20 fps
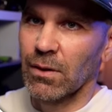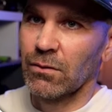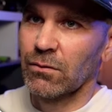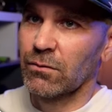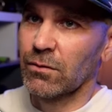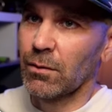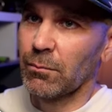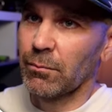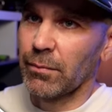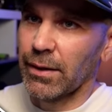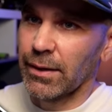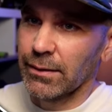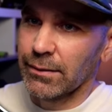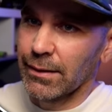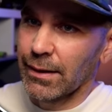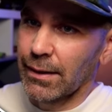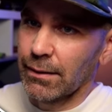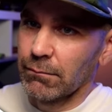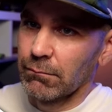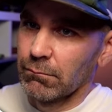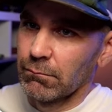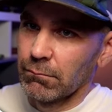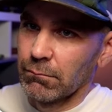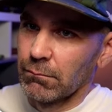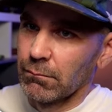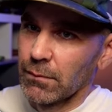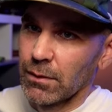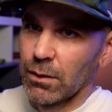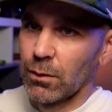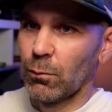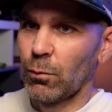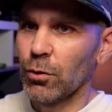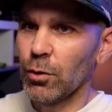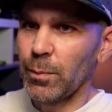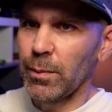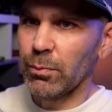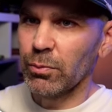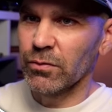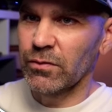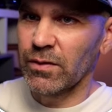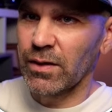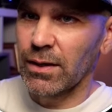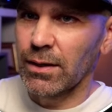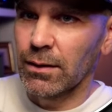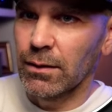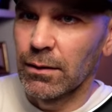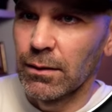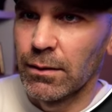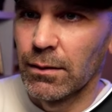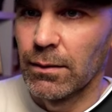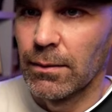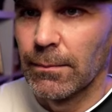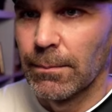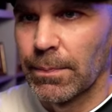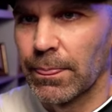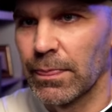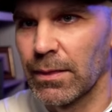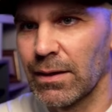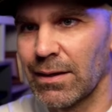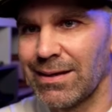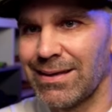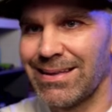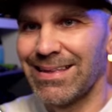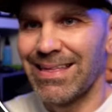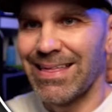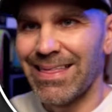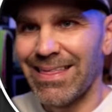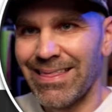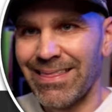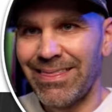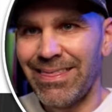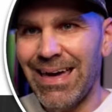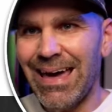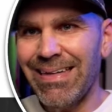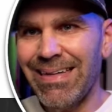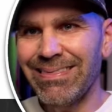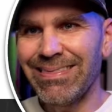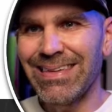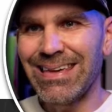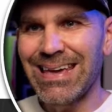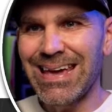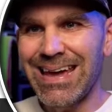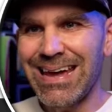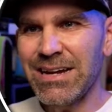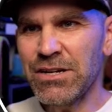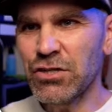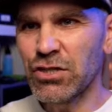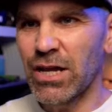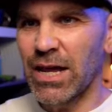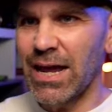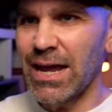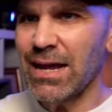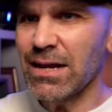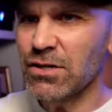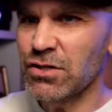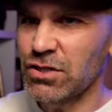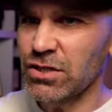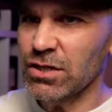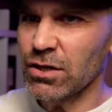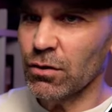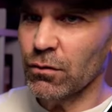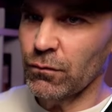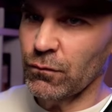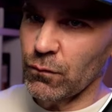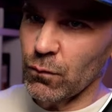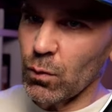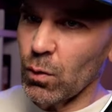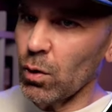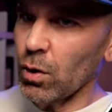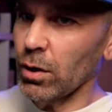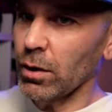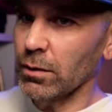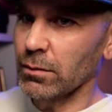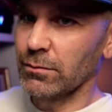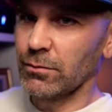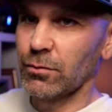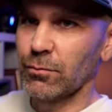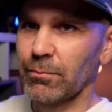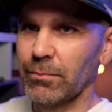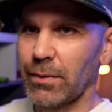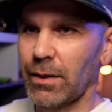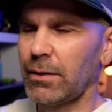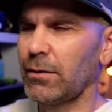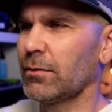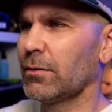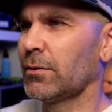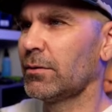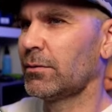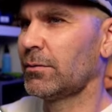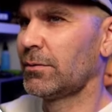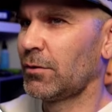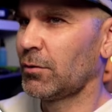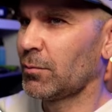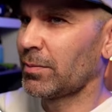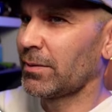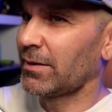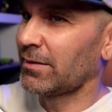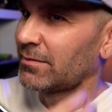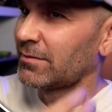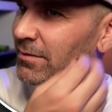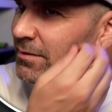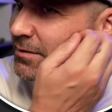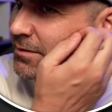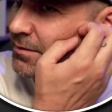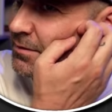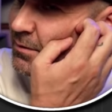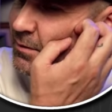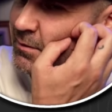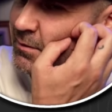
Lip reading: Something like that. What are people saying? That the HK GO4? Nope, I don't know. Nope, that's the